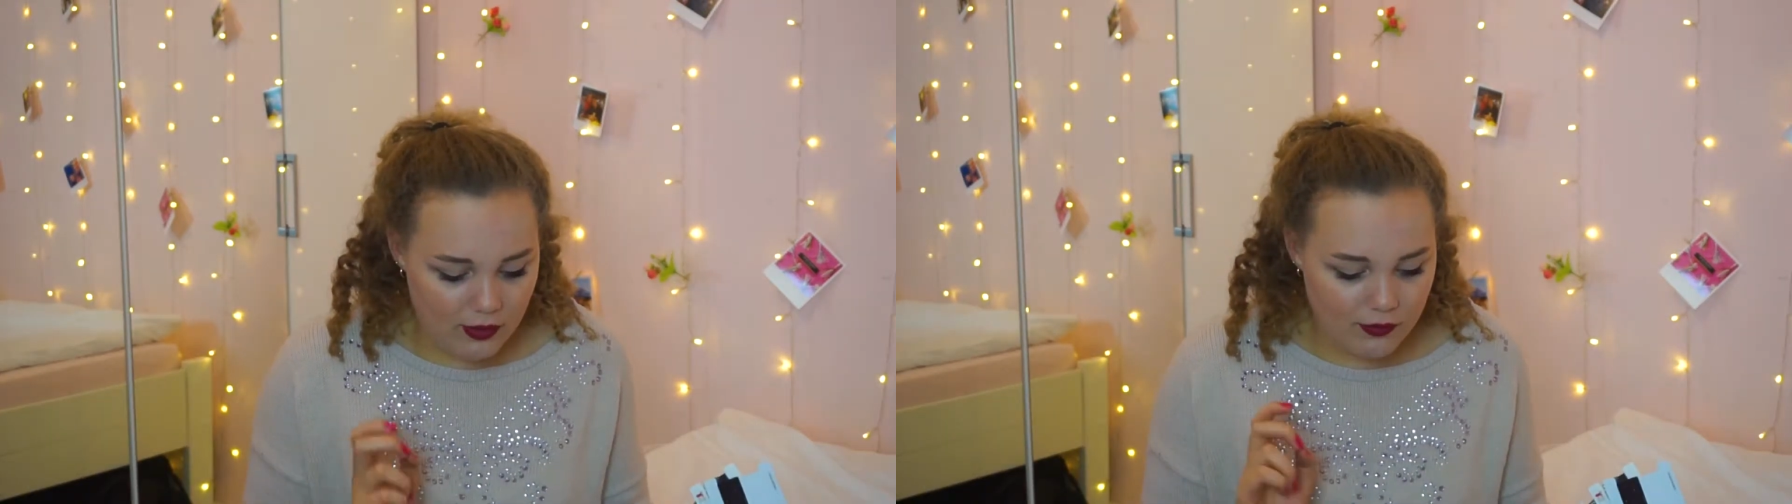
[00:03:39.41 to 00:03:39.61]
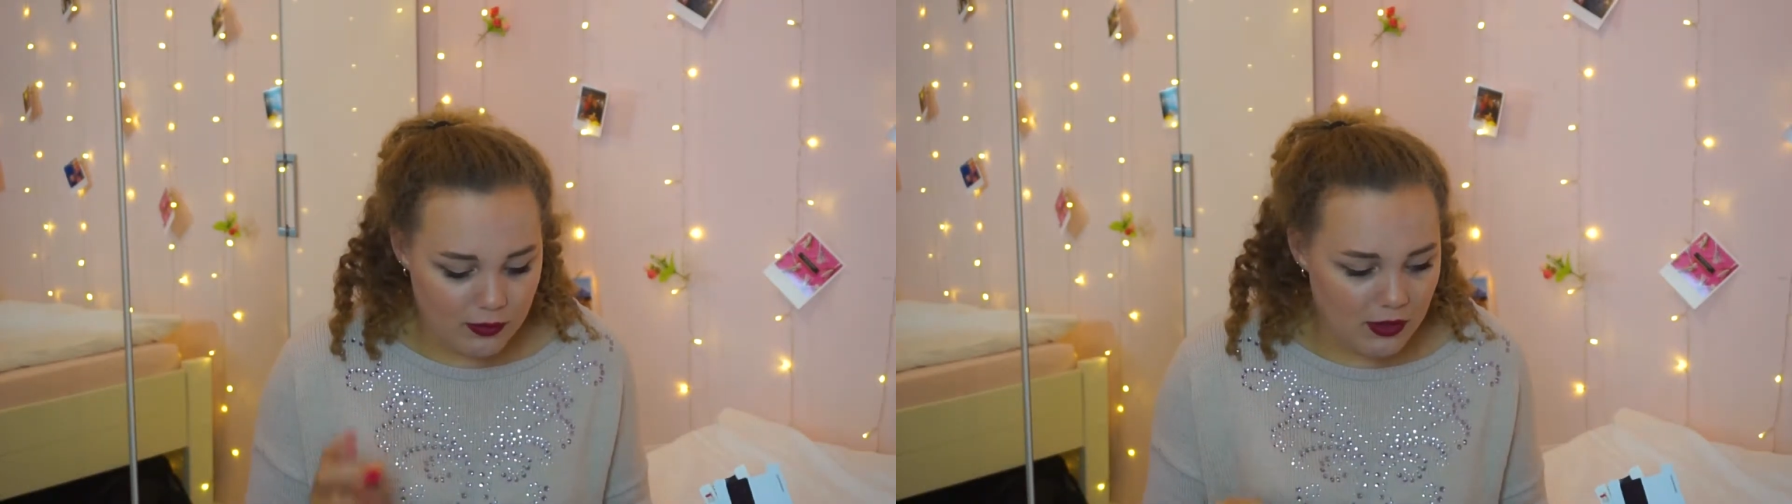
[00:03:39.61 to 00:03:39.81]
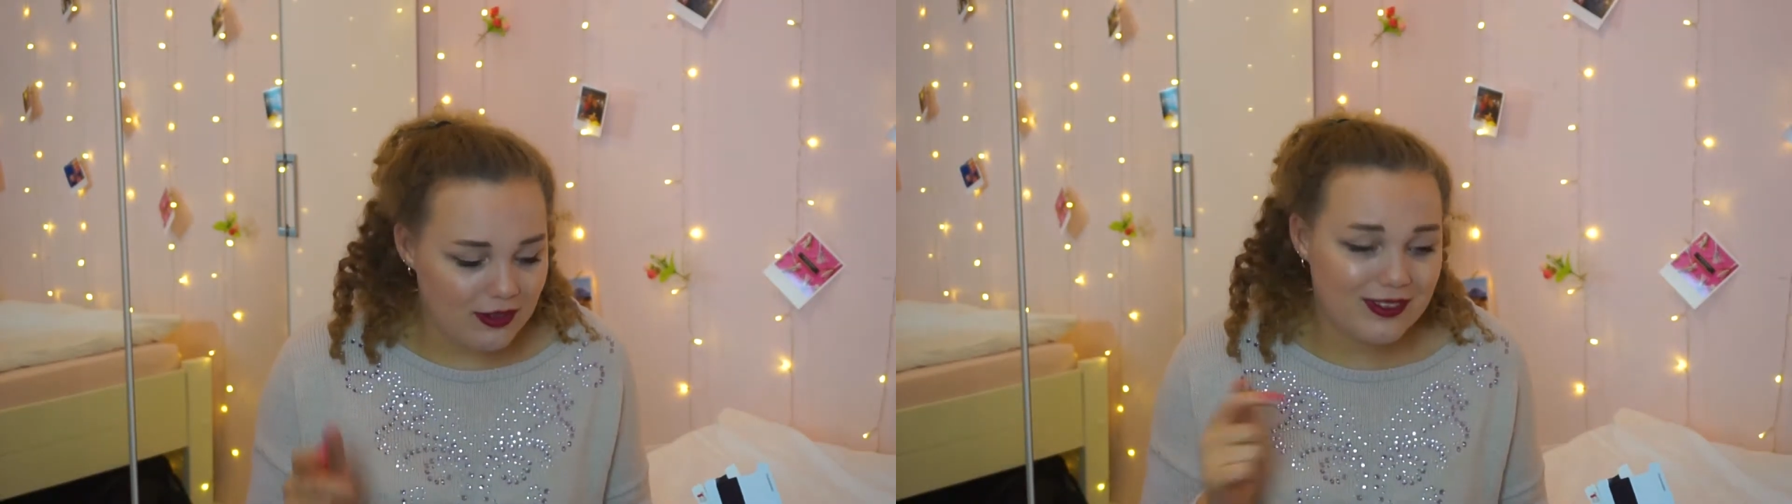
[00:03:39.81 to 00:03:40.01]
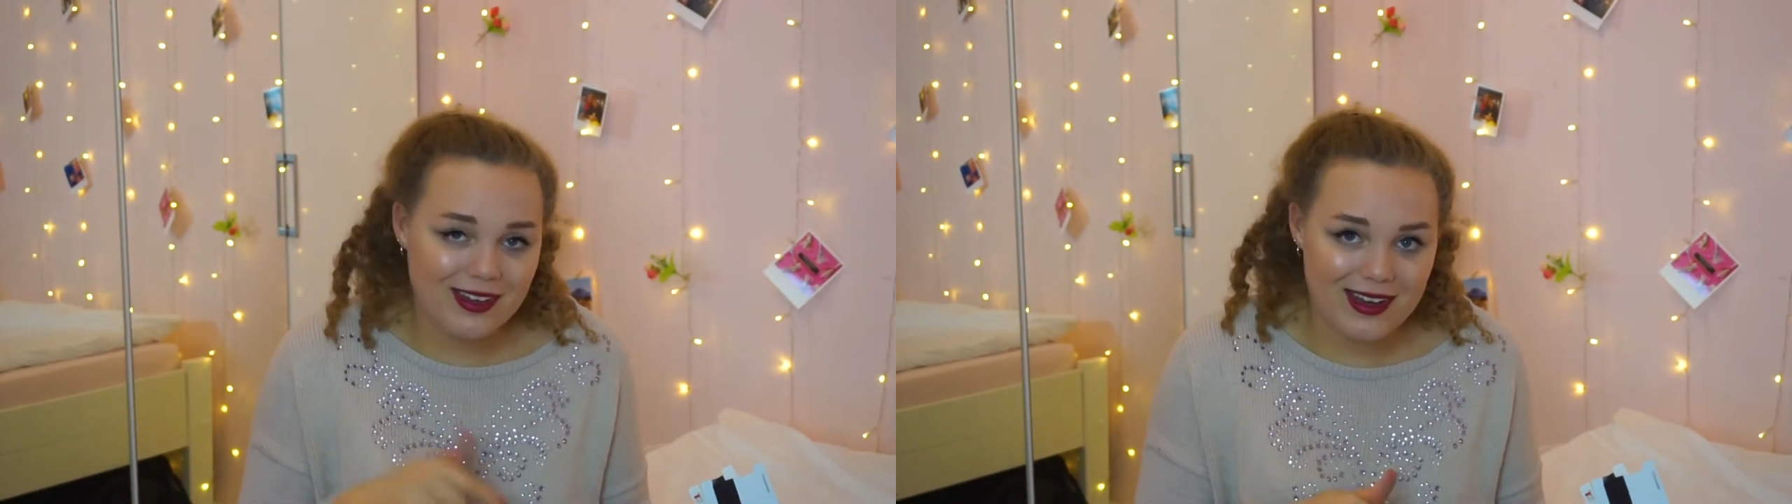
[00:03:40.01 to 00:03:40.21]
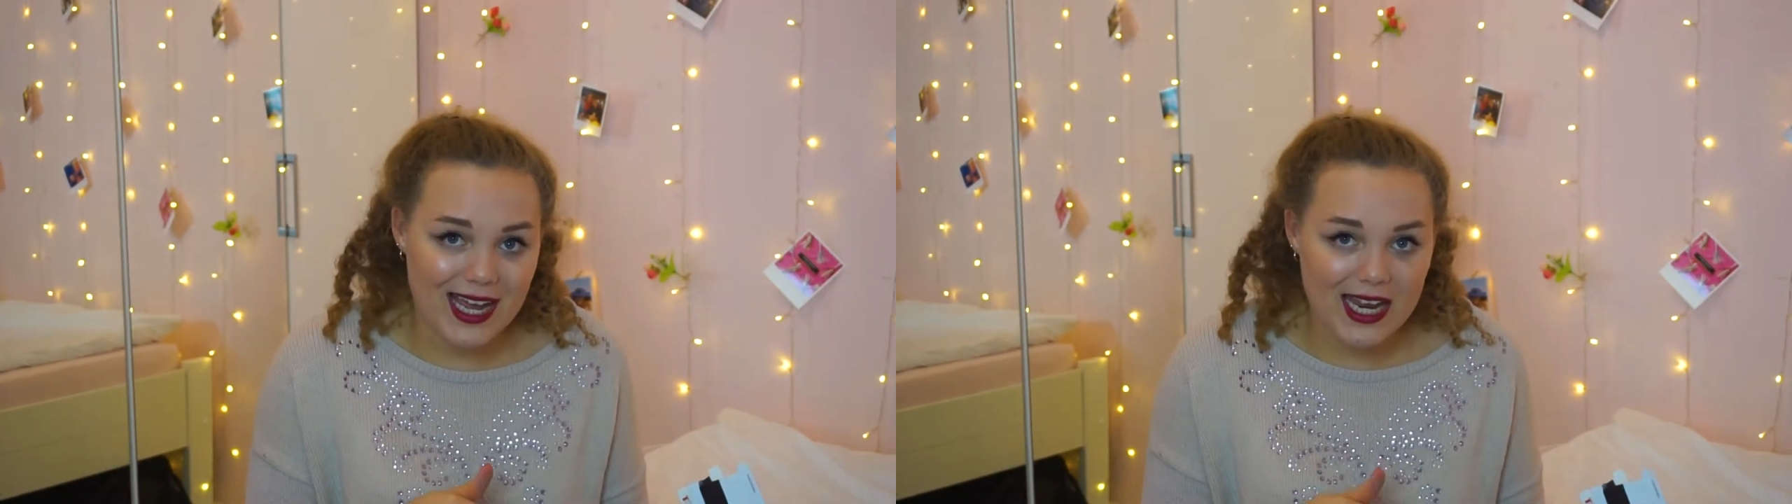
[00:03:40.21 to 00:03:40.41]
got from New Look
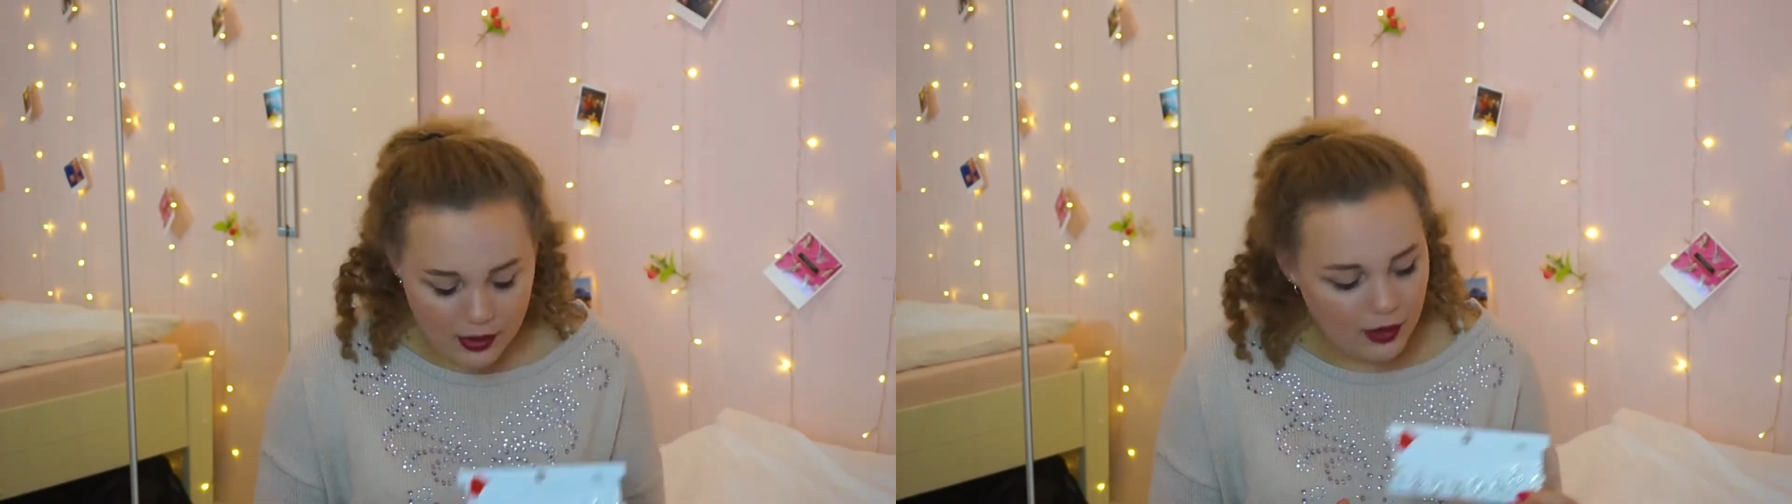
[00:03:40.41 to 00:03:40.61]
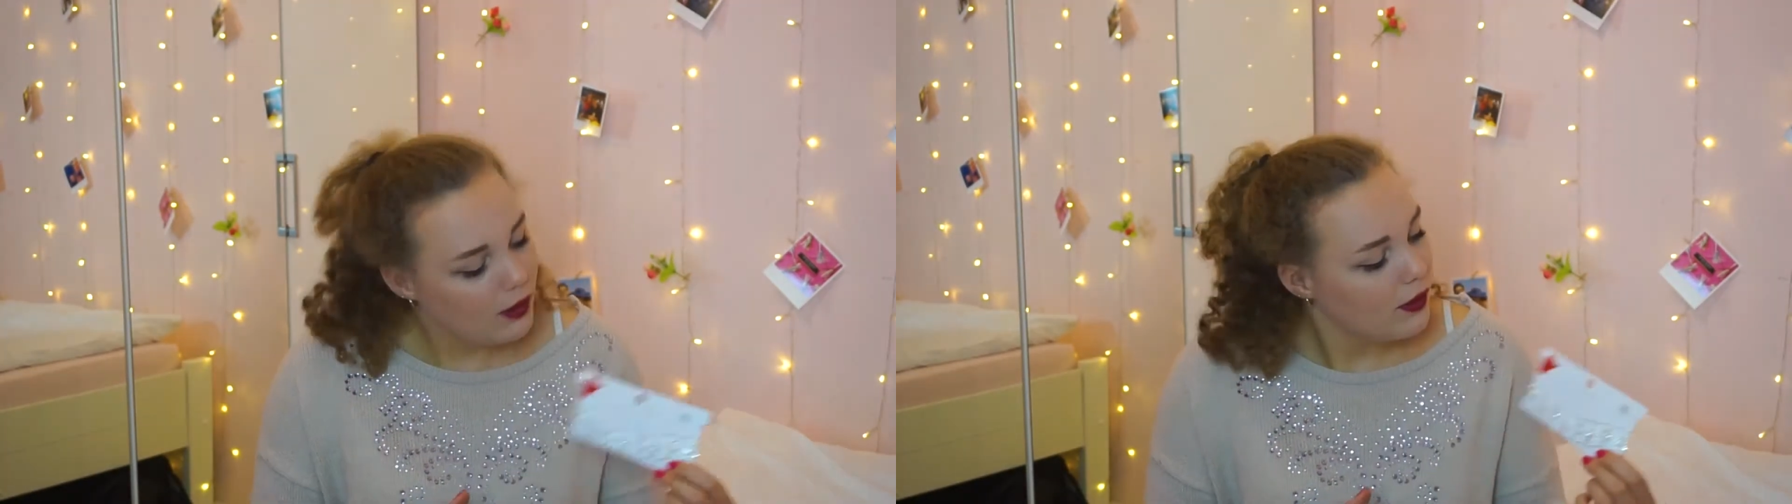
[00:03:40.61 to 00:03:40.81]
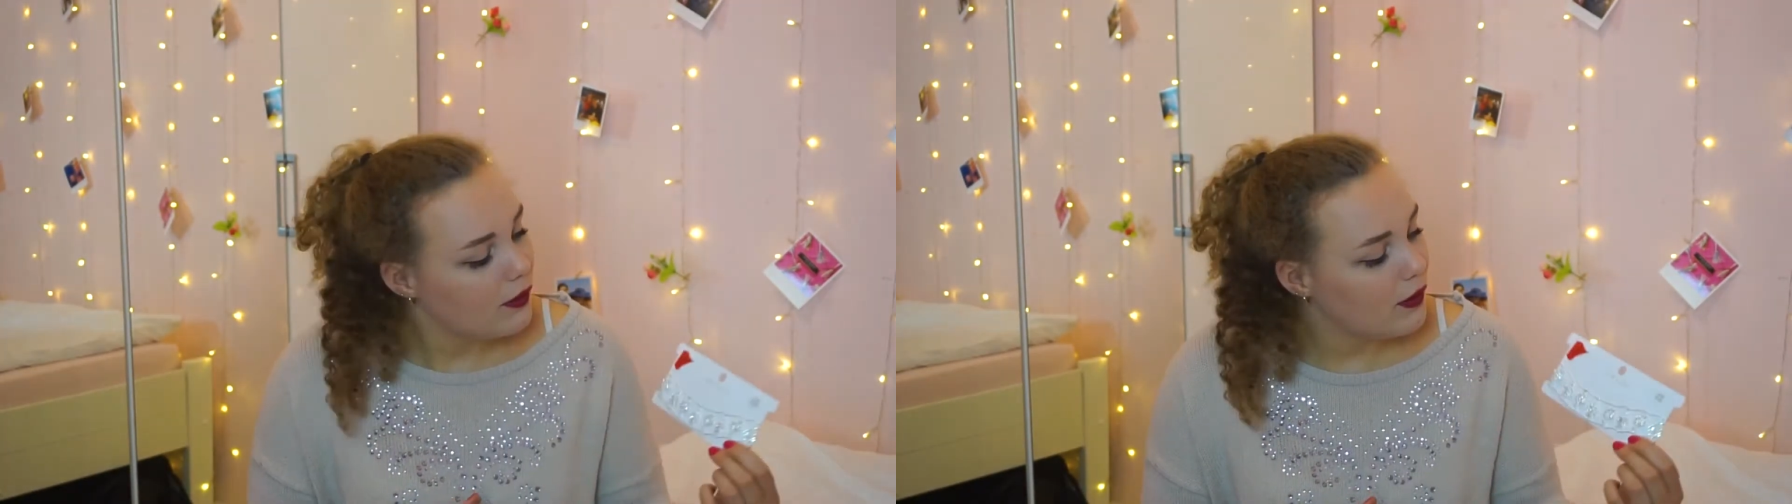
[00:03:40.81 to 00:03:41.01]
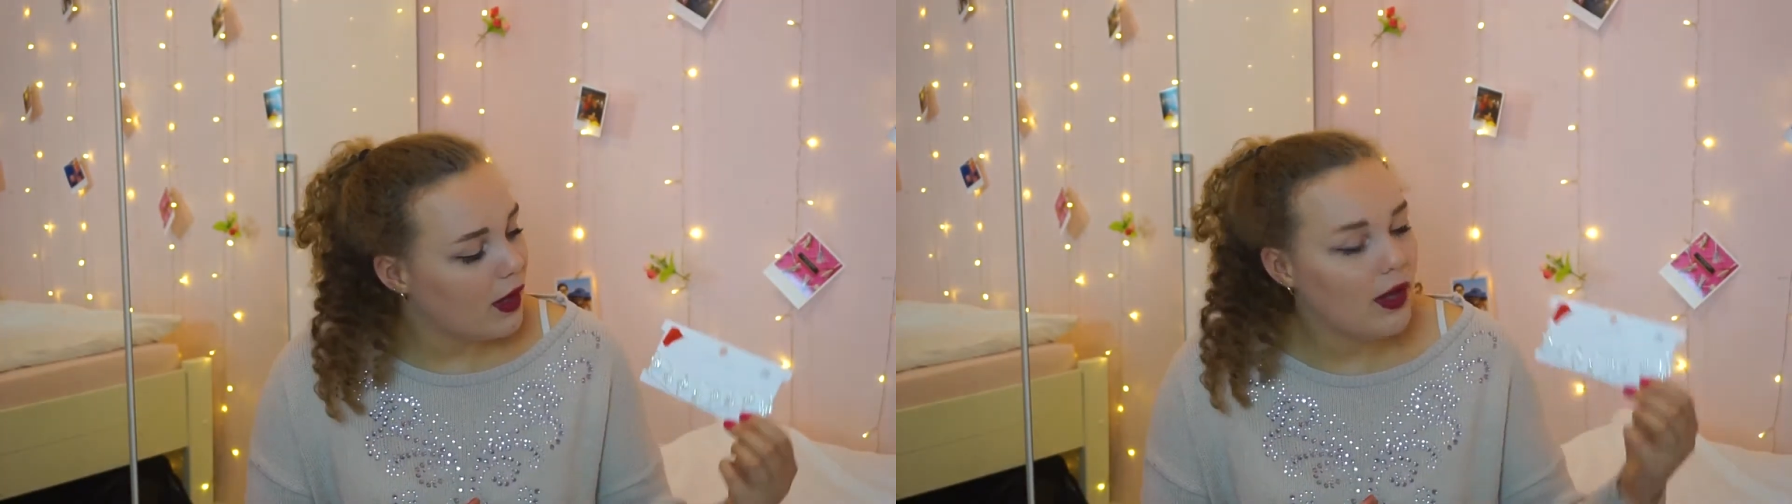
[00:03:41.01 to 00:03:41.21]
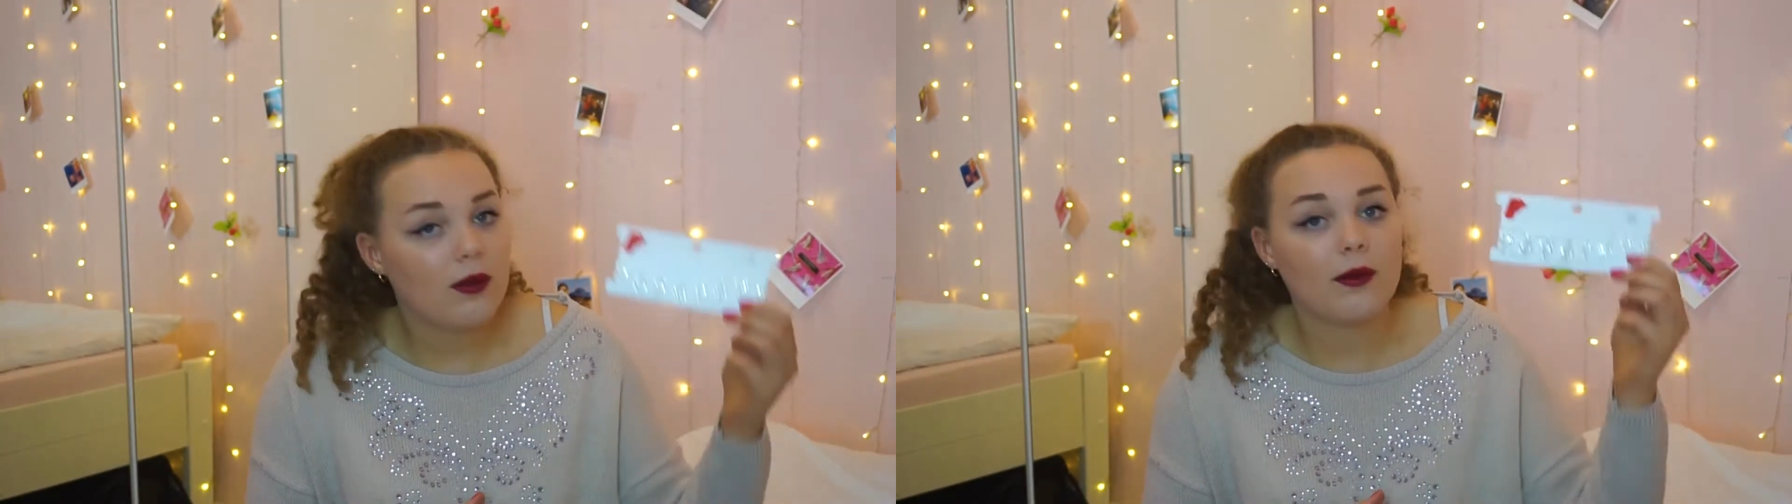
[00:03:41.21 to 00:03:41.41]
today.
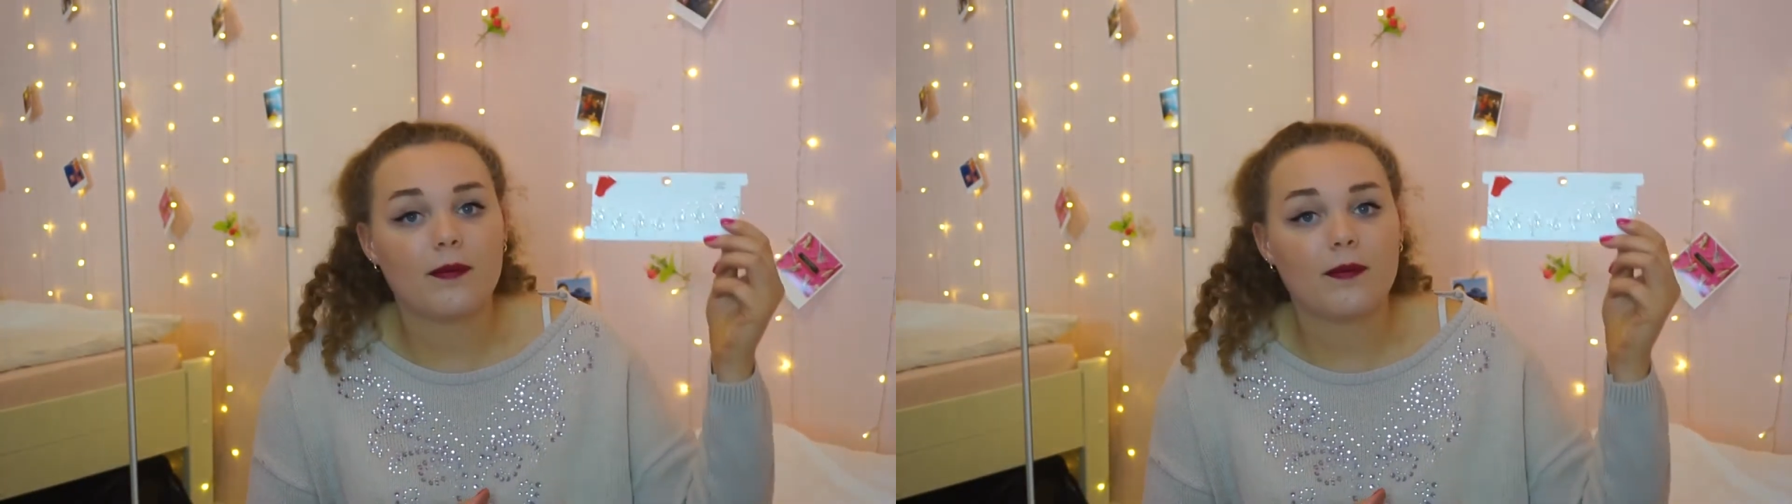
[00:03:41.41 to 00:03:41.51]
So